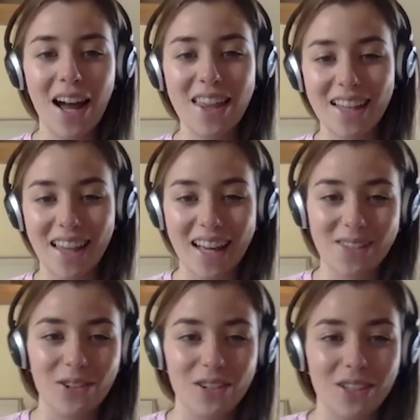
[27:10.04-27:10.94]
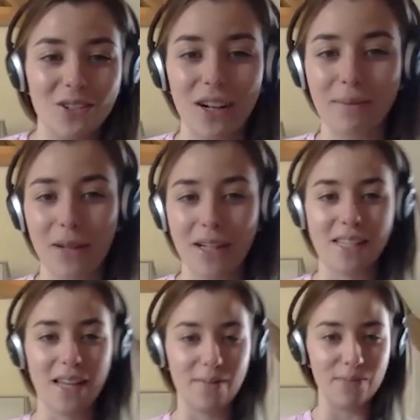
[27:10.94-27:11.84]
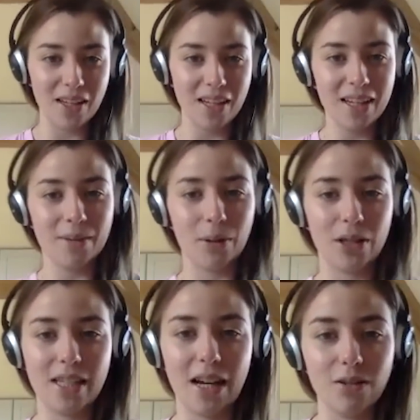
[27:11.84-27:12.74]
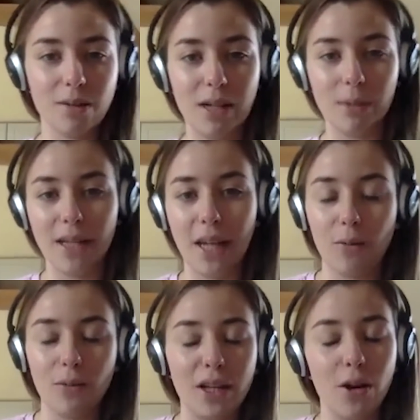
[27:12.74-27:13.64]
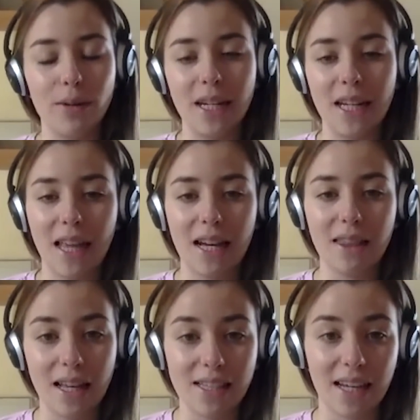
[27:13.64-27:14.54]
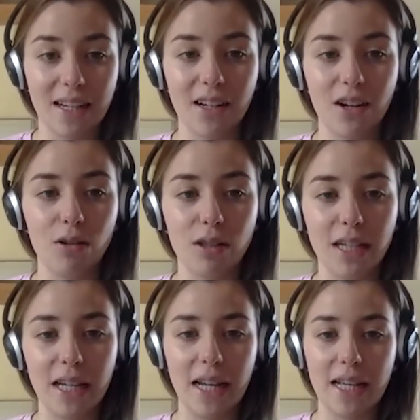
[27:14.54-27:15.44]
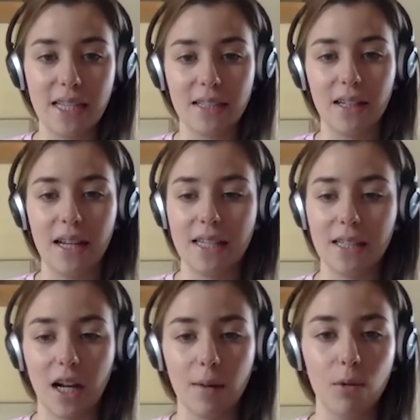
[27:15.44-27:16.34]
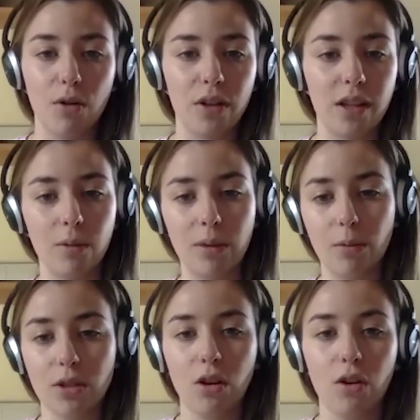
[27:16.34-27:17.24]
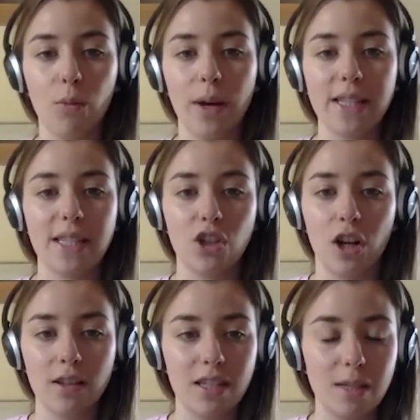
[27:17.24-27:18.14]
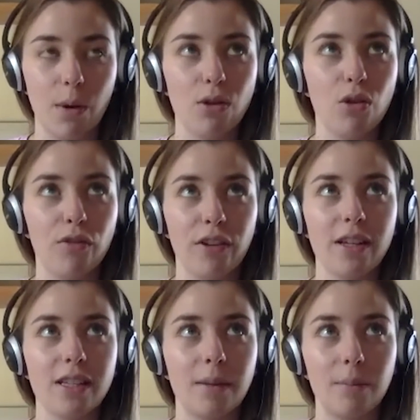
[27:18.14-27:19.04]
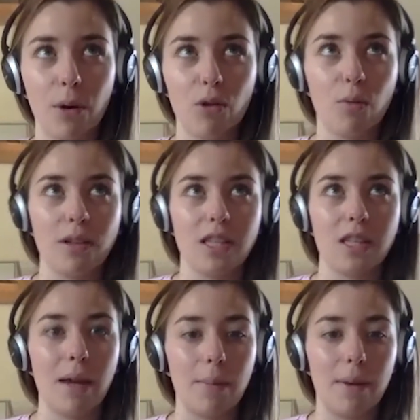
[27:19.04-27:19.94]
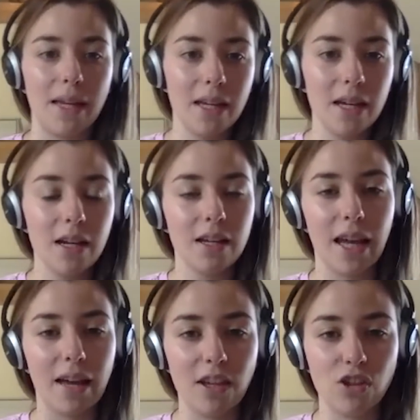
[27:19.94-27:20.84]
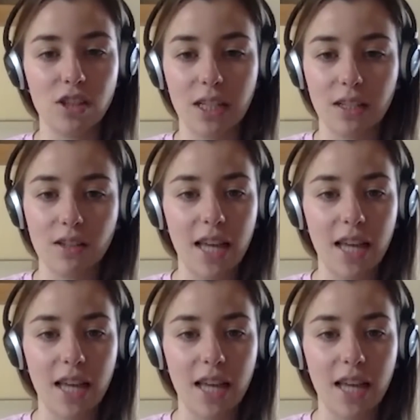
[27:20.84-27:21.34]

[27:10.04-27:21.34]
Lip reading: I think that is what's annoying, because yeah, ultimately we know we needed that second goal, and it didn't come off. And I think there was a lot of wasted chances, both obvious and both the ones that maybe they just didn't